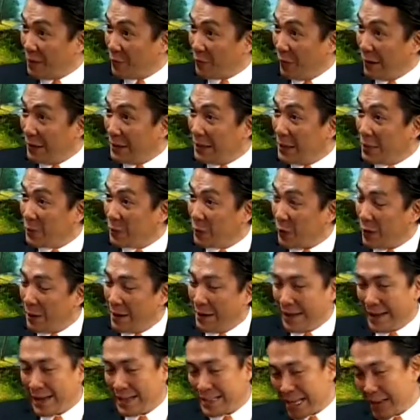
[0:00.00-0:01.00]
So, Funding, for
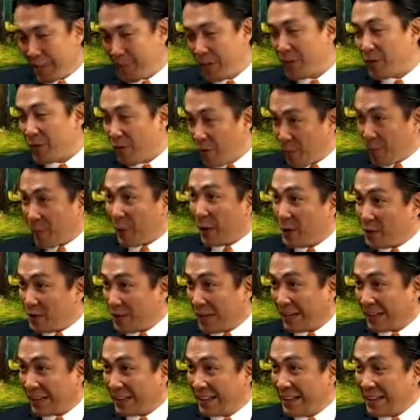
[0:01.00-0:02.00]
example, if you have a
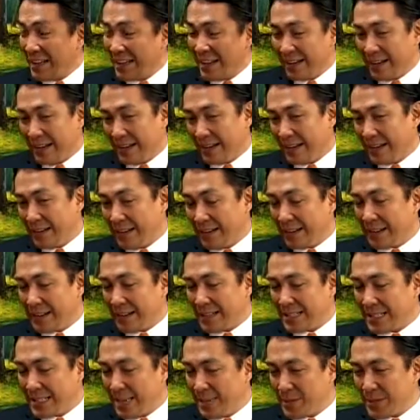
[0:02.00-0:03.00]
project, right, and it,
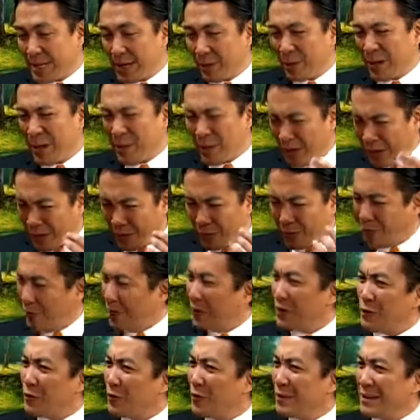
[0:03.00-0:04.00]
it seems like, where am I going to get
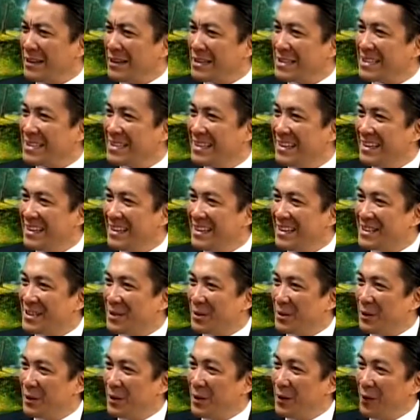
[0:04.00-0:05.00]
funding for this? Mm.
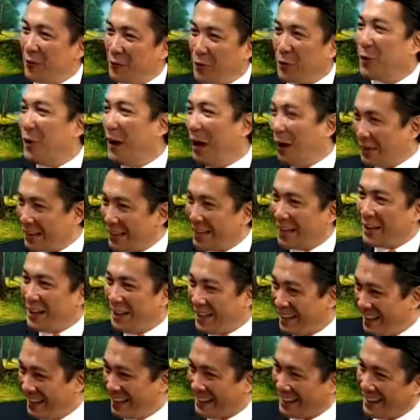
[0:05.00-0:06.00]
So you, you, have to go out and get
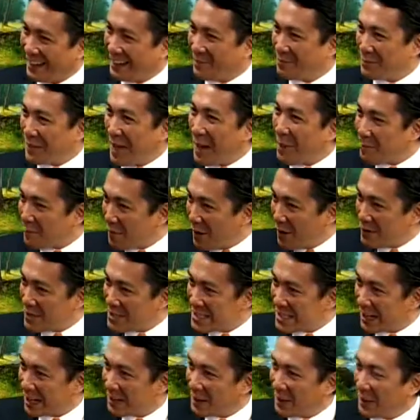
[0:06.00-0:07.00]
and, and, and I think
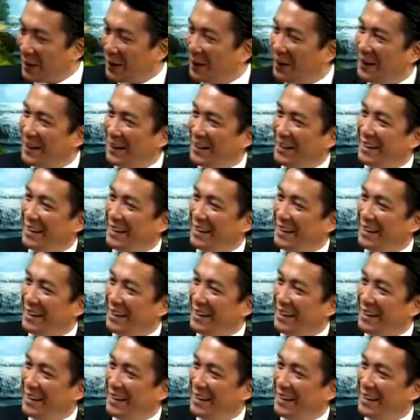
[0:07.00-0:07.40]
the,